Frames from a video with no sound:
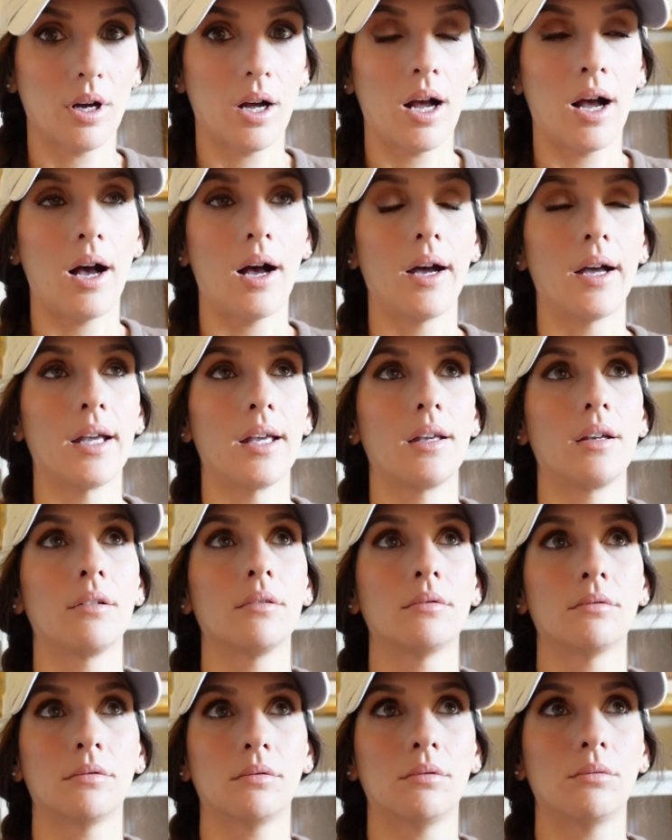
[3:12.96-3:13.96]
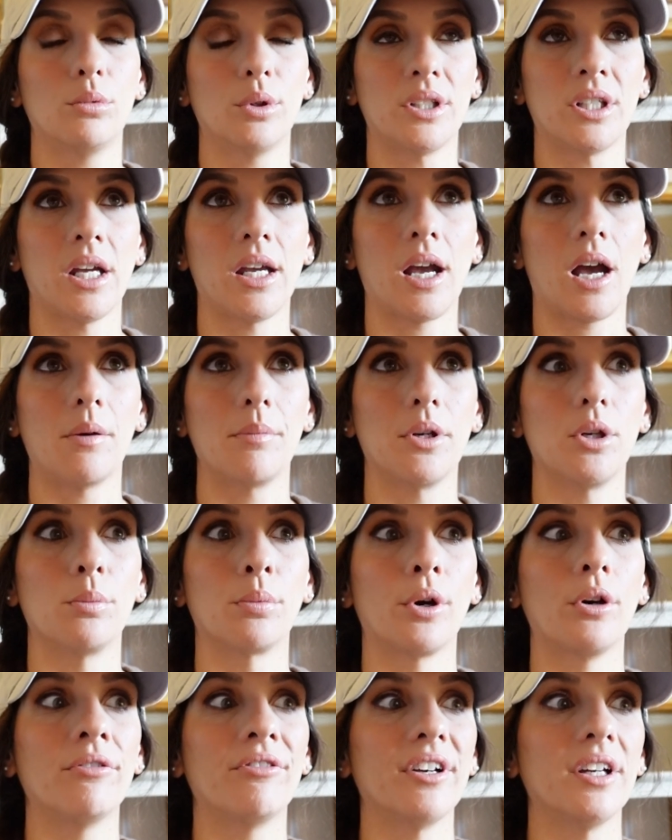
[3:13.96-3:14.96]
I would take
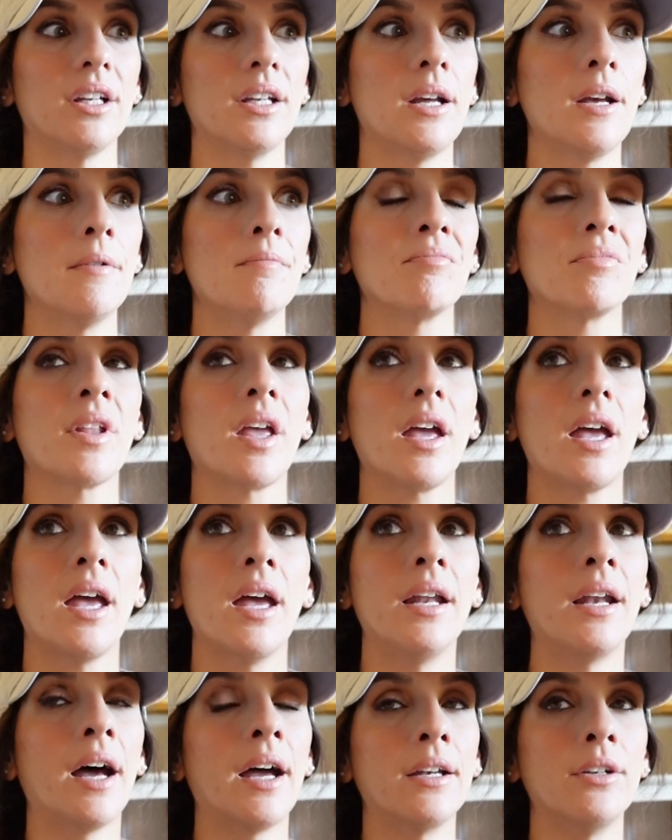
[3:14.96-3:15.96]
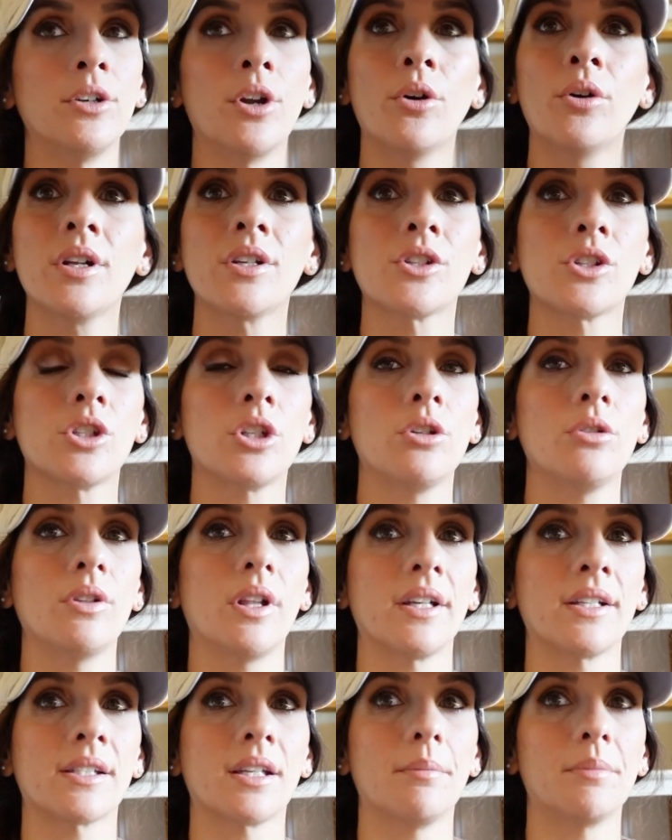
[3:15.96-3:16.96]
ibuprofen. And I noticed too,
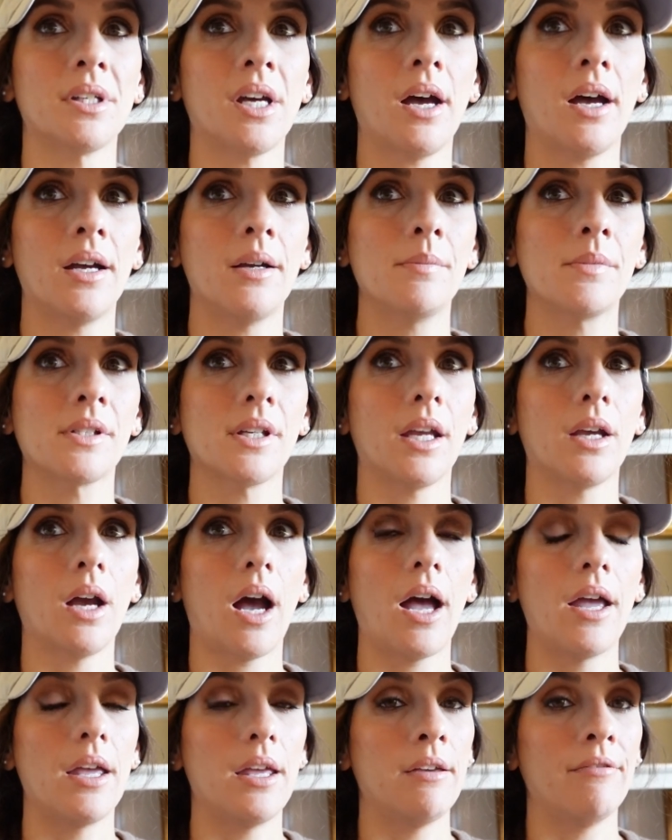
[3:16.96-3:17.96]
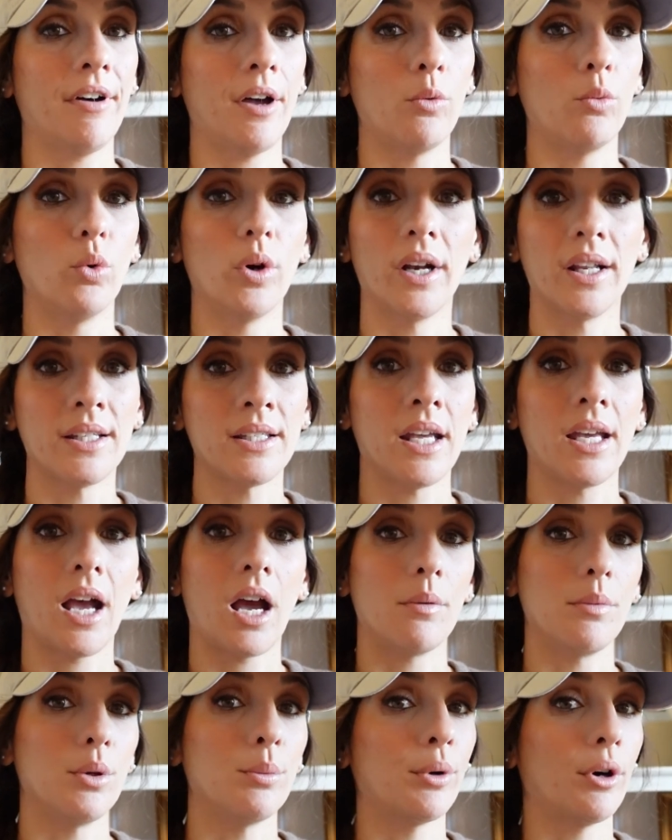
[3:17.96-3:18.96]
like sometimes, like if I wouldn't take
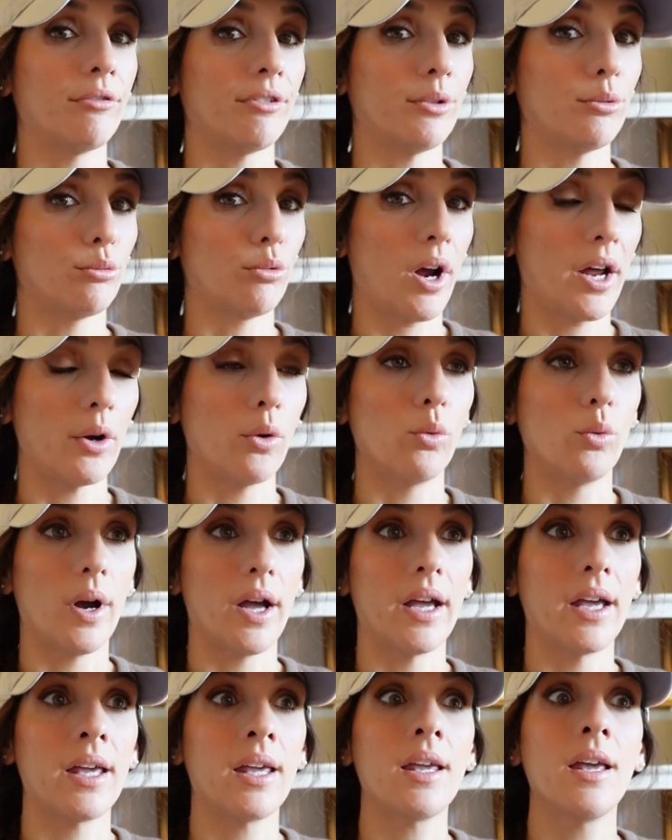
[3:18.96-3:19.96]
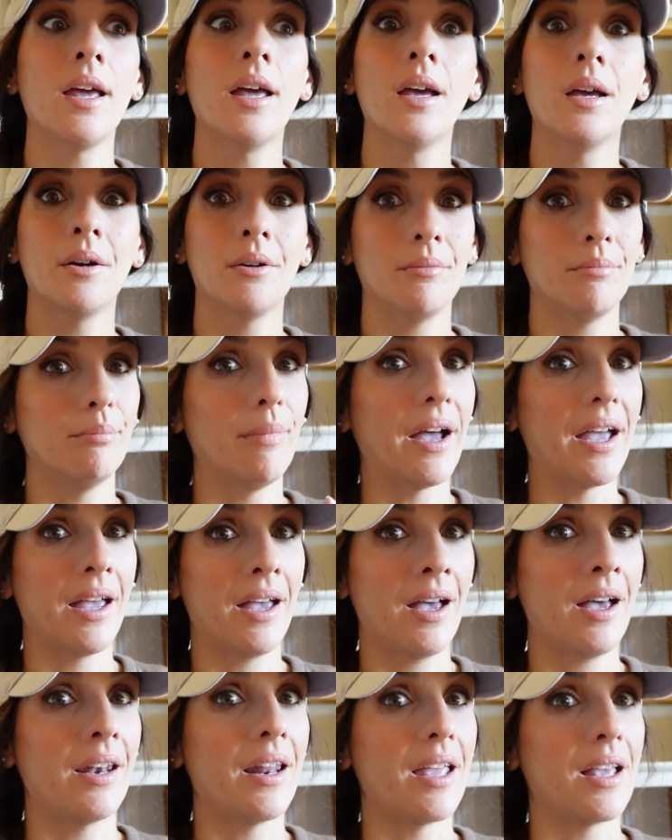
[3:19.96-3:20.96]
ibuprofen right away, my
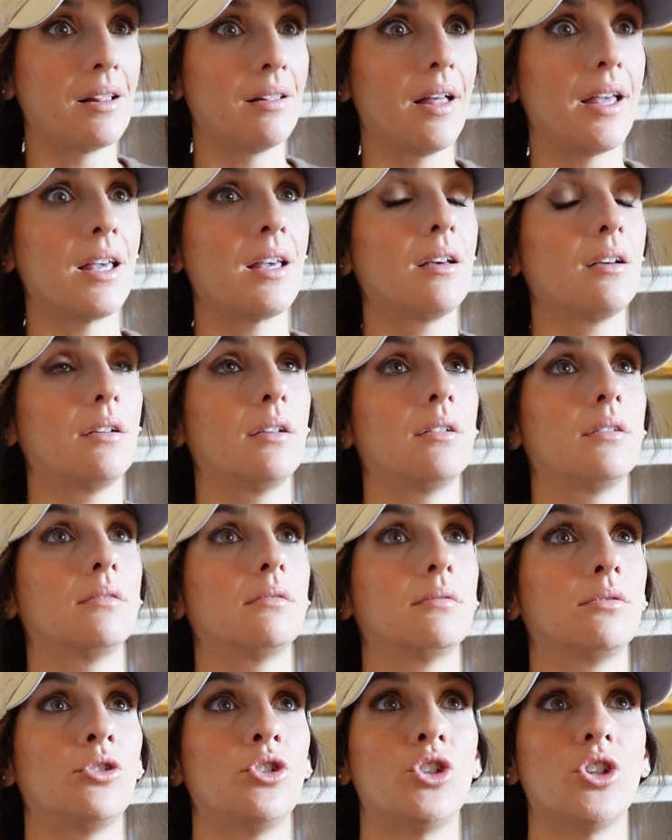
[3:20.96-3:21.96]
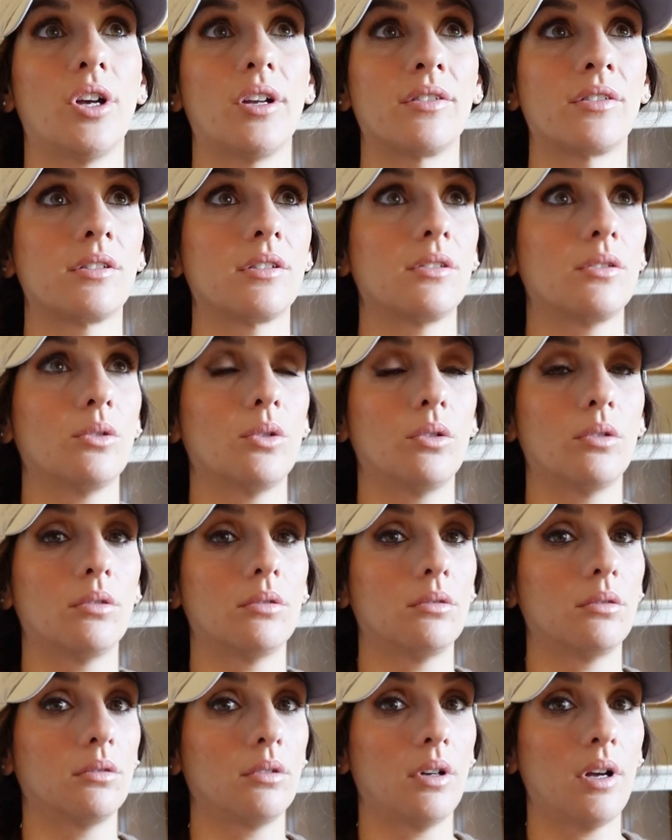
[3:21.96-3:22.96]
headache like just
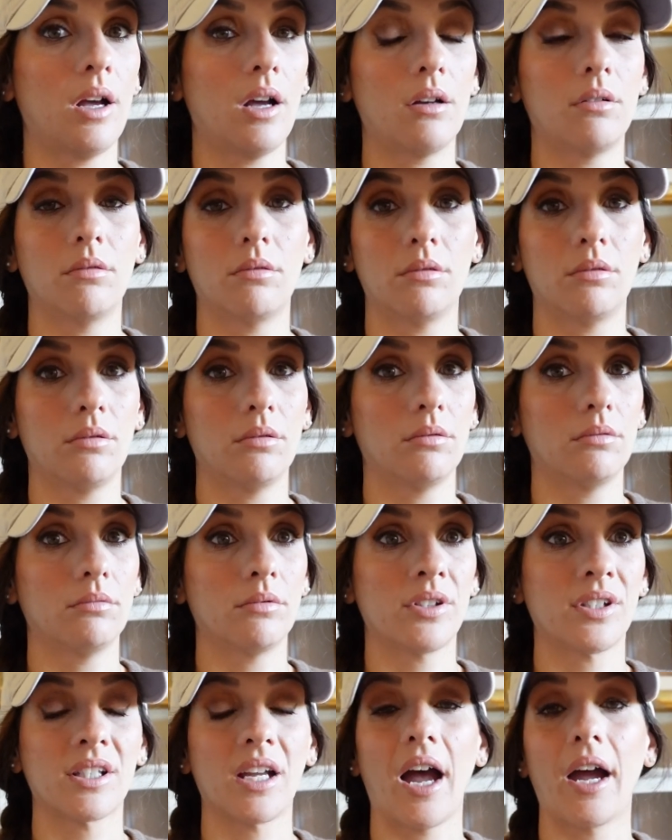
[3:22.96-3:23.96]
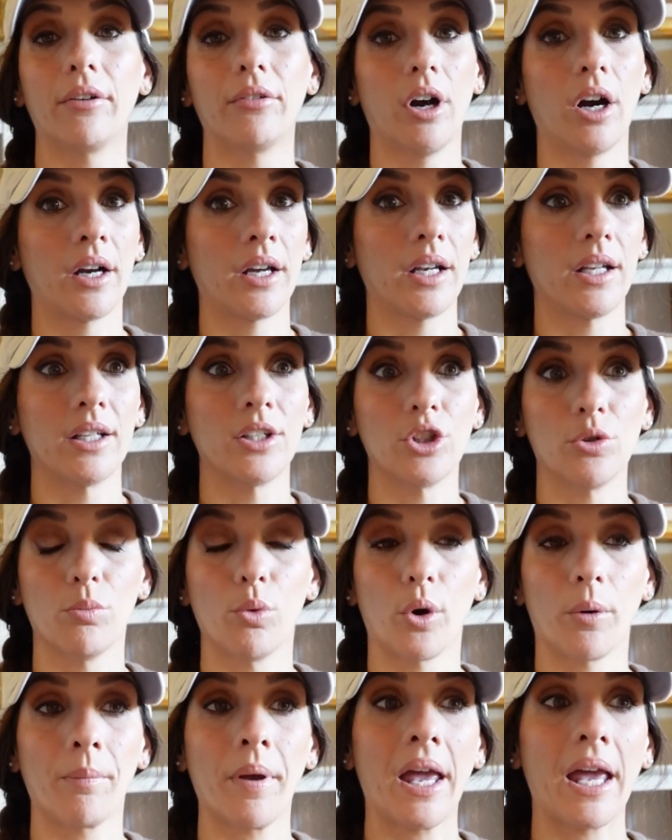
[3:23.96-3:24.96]
skyrocketed into
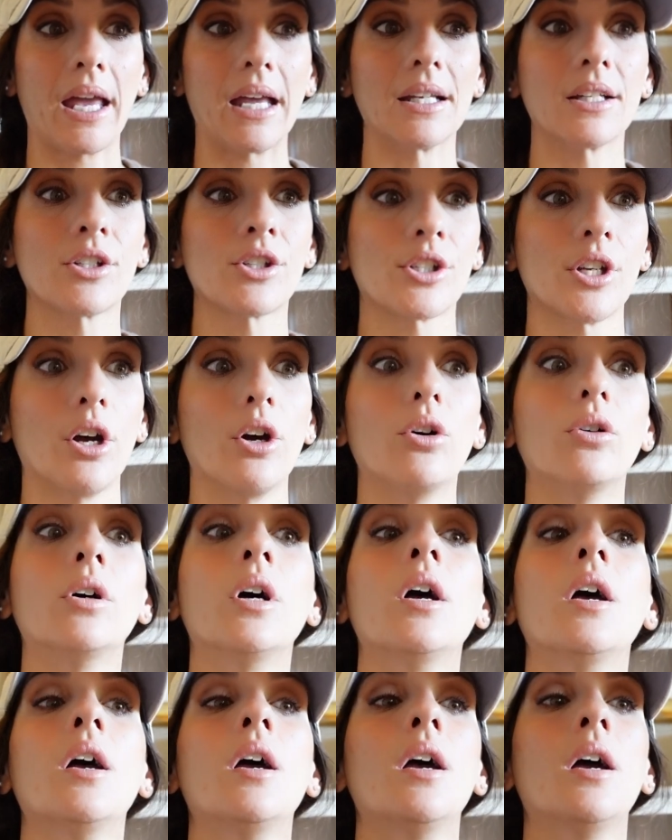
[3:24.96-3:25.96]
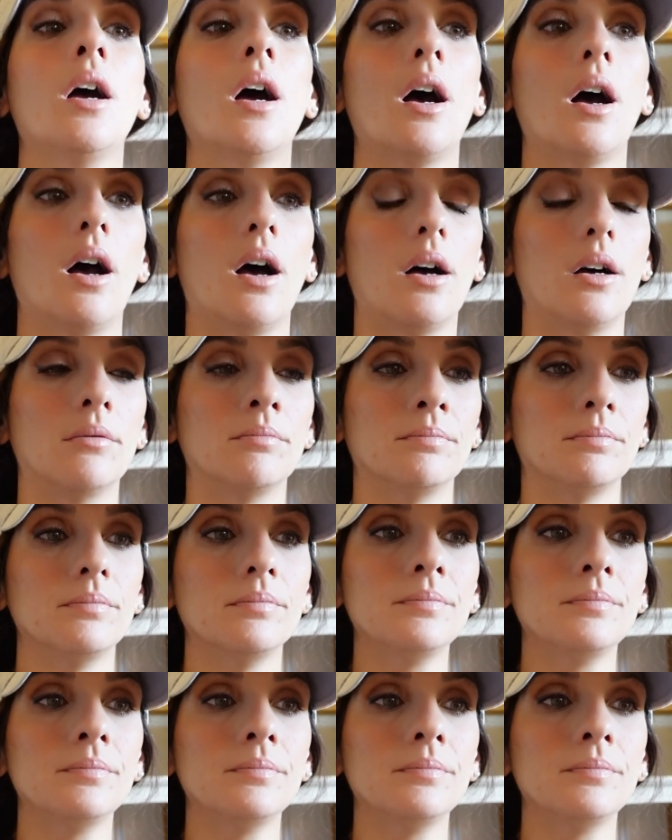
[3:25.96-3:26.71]
more pain. So, um,